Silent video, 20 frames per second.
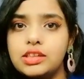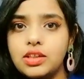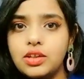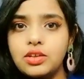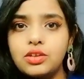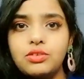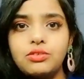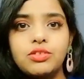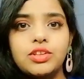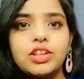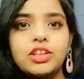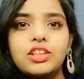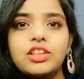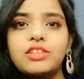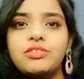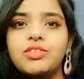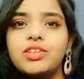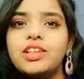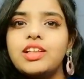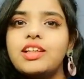so without
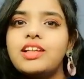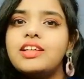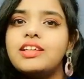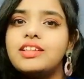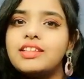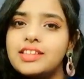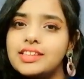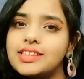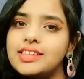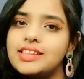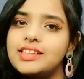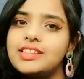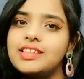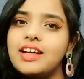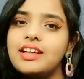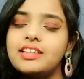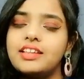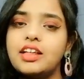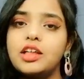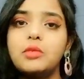any further delay let's get
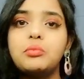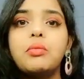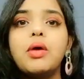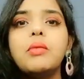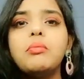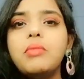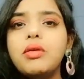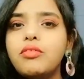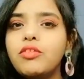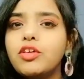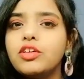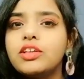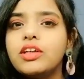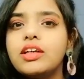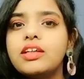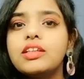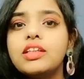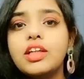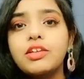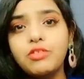started but before
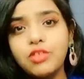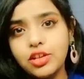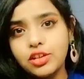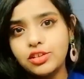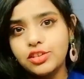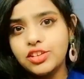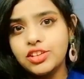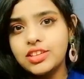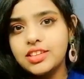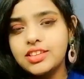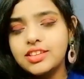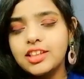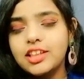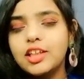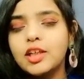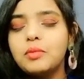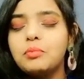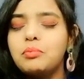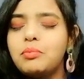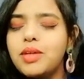that if you're new to this
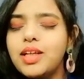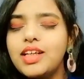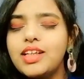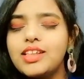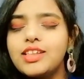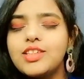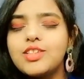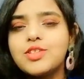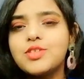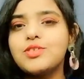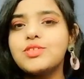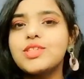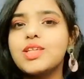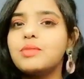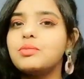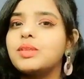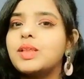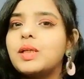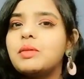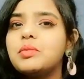channel please do
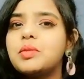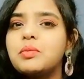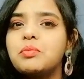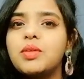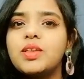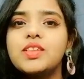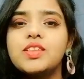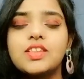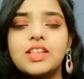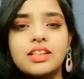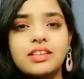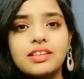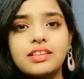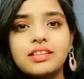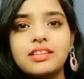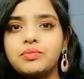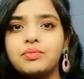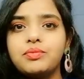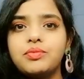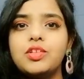subscribe to my
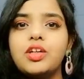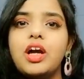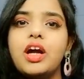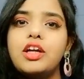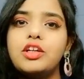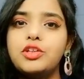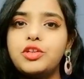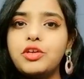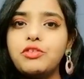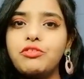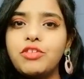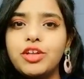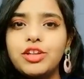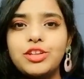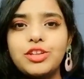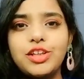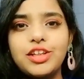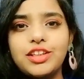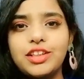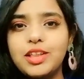channel and don't
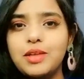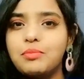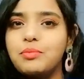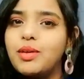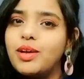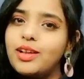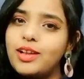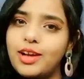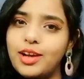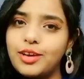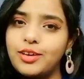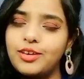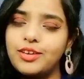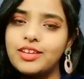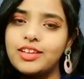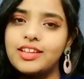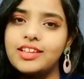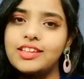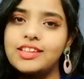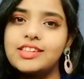forget to hit the bell
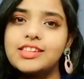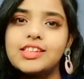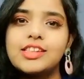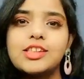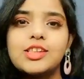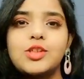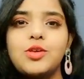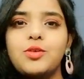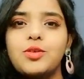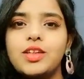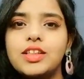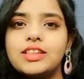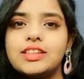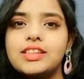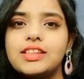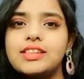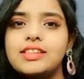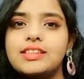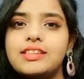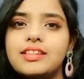icon guys so
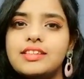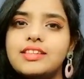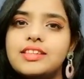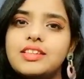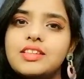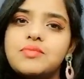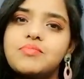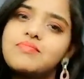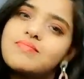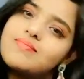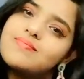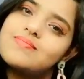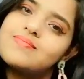let's get started